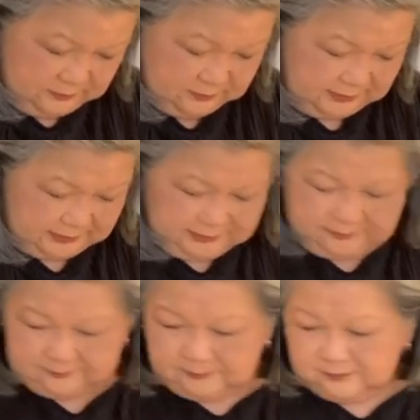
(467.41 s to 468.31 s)
really.
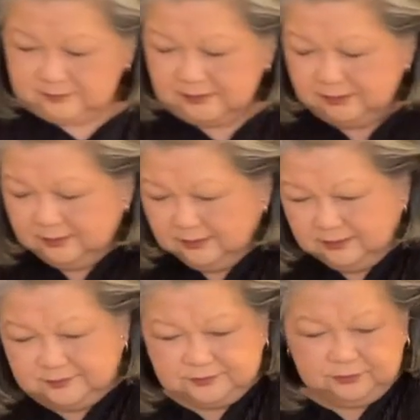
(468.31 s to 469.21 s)

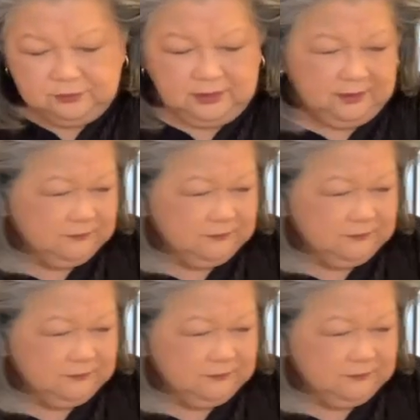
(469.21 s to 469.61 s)
And so you have a